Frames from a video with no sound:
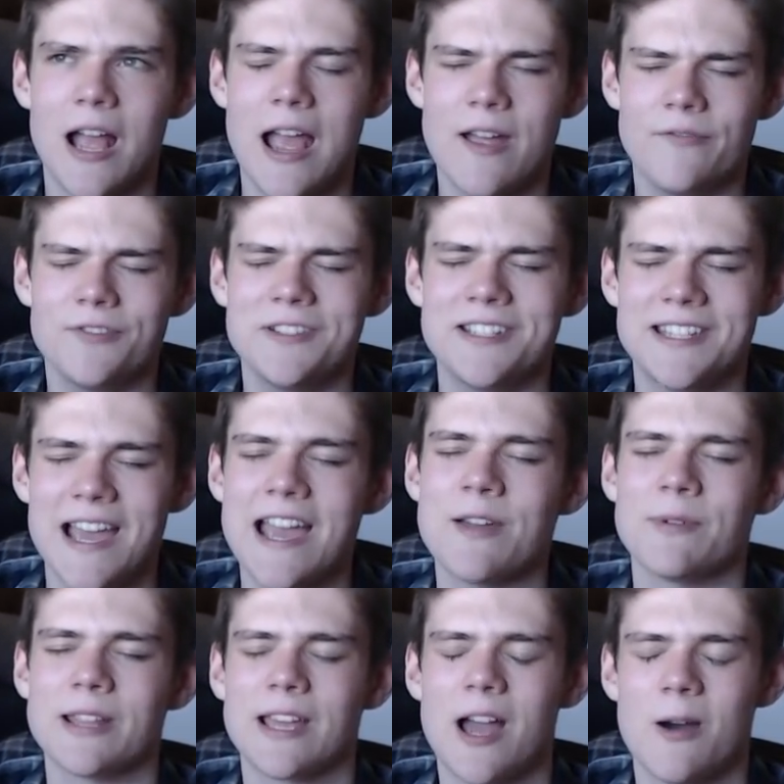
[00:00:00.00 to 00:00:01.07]
Every day
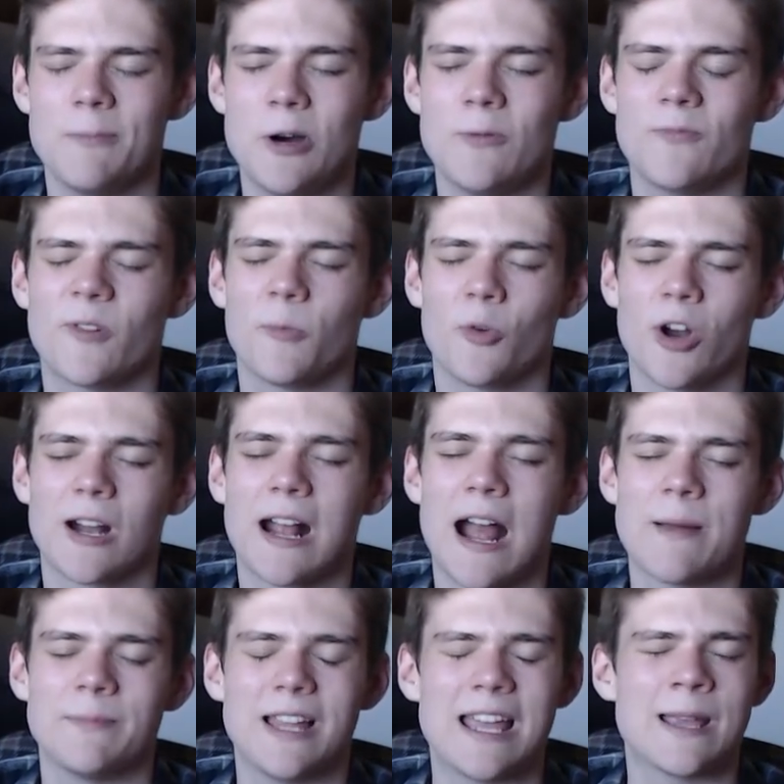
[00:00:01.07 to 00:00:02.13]
when I come home from work,
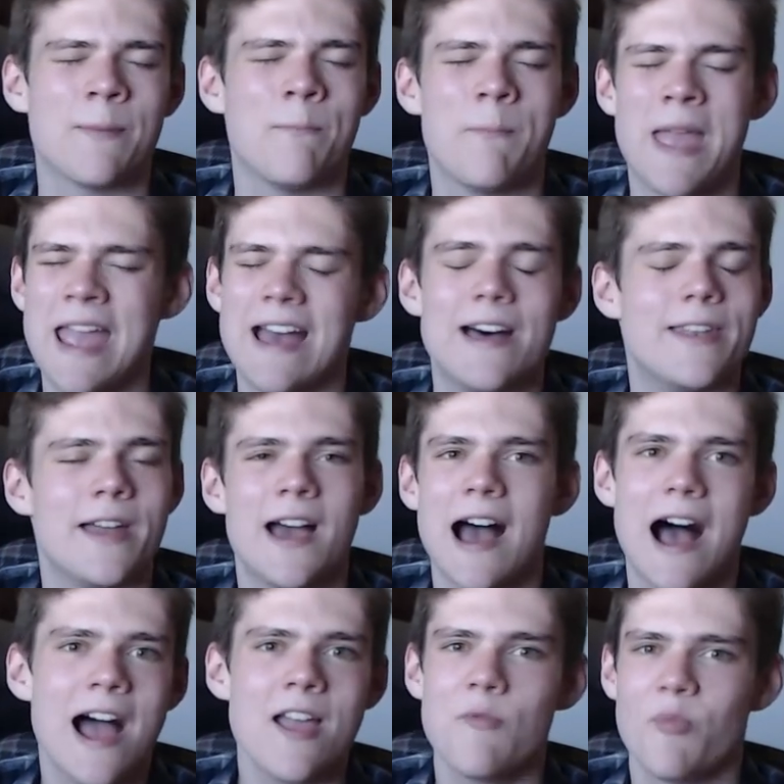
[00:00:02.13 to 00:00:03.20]
I'm like, man,
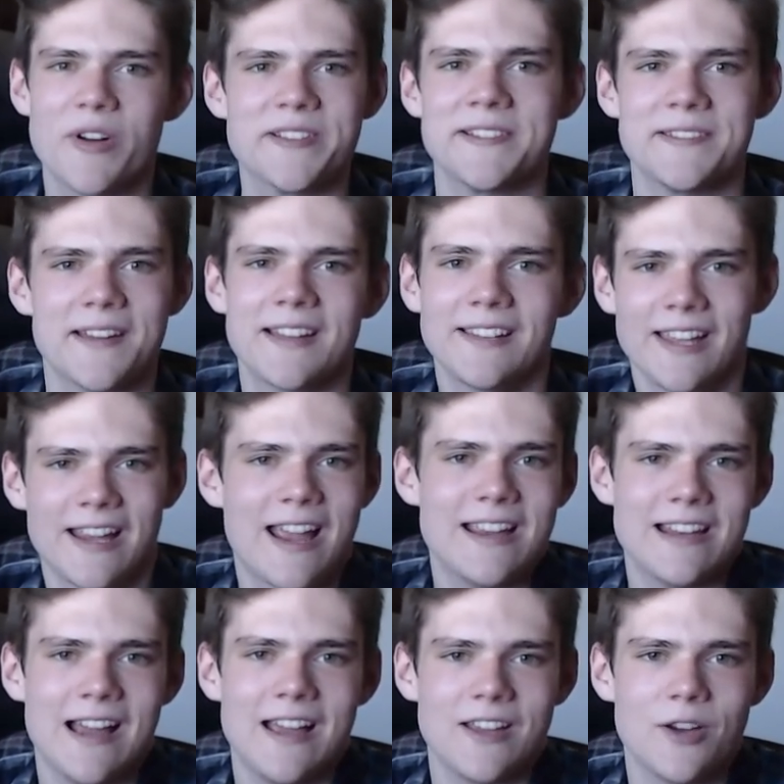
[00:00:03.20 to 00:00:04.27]
I wasn't, like,
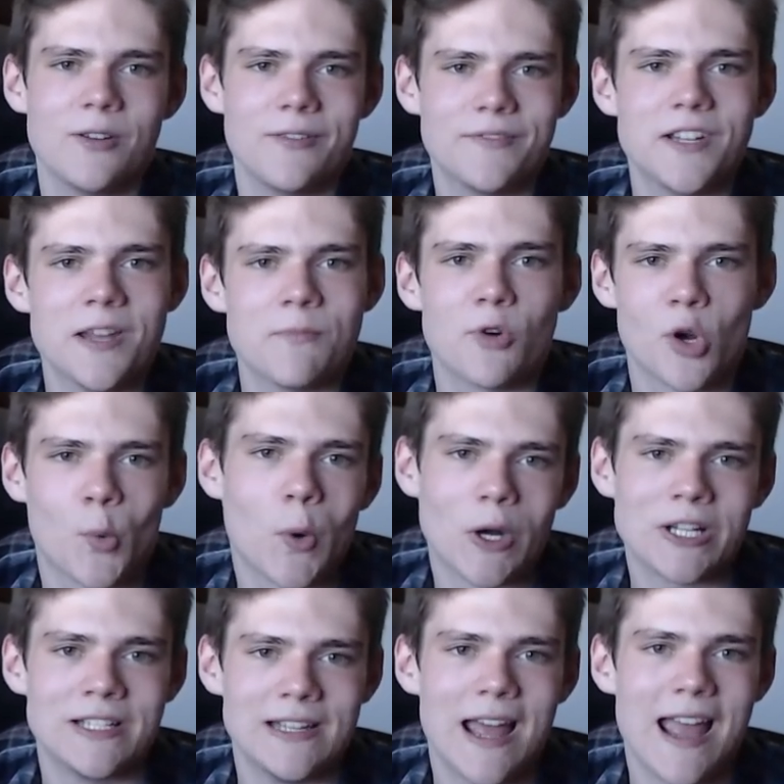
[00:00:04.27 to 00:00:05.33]
I could have done more
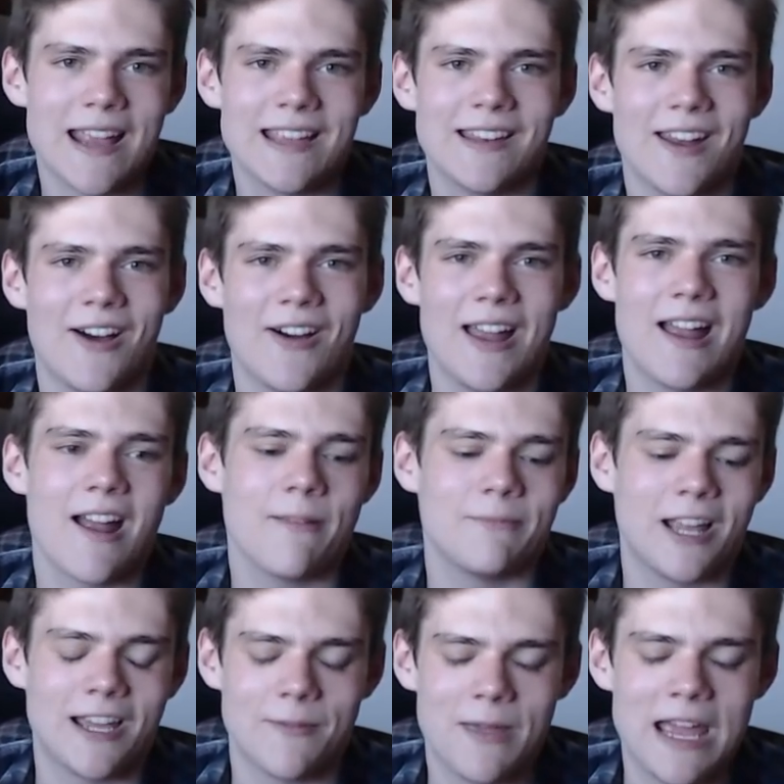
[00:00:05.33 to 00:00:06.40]
work today. You know, I'm
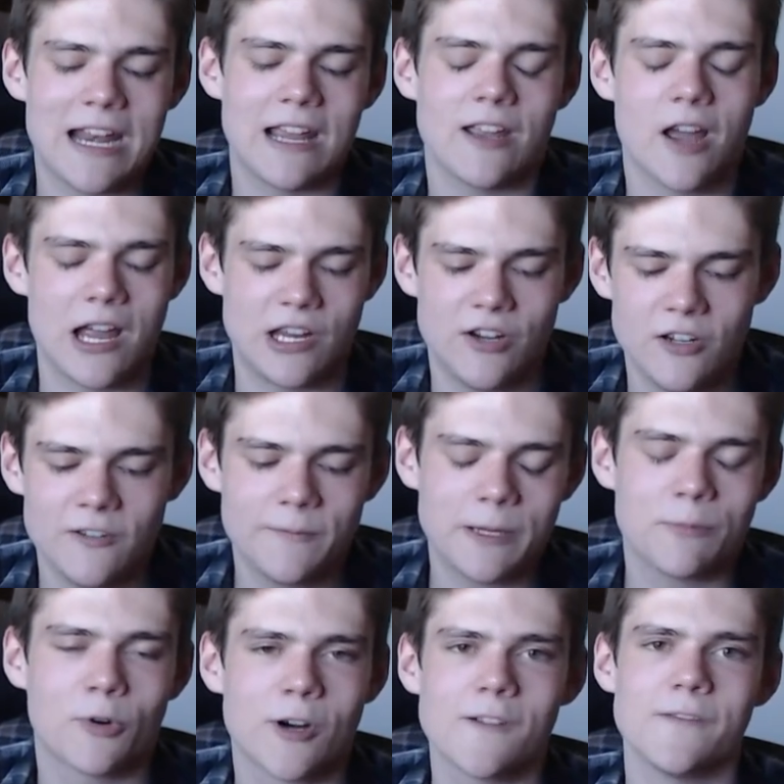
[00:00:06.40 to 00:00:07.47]
like, man, I could have
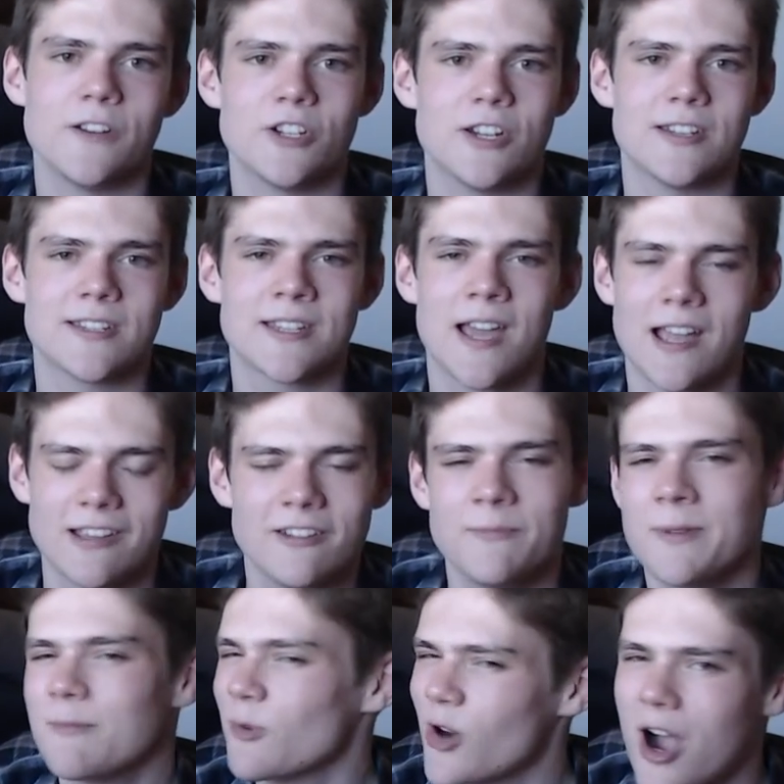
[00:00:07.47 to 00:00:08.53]
been more efficient. I could have
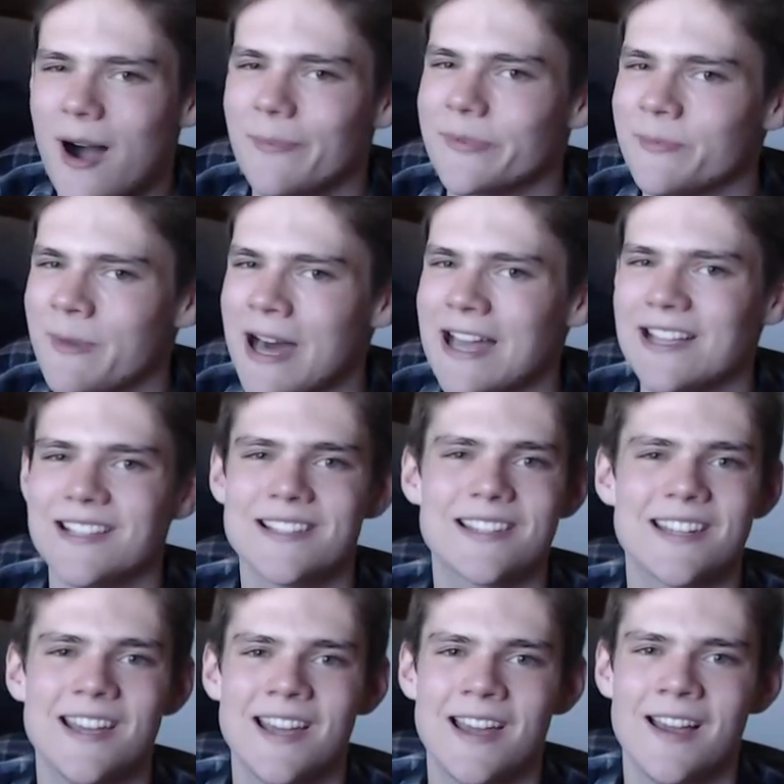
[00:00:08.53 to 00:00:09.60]
been more optimized.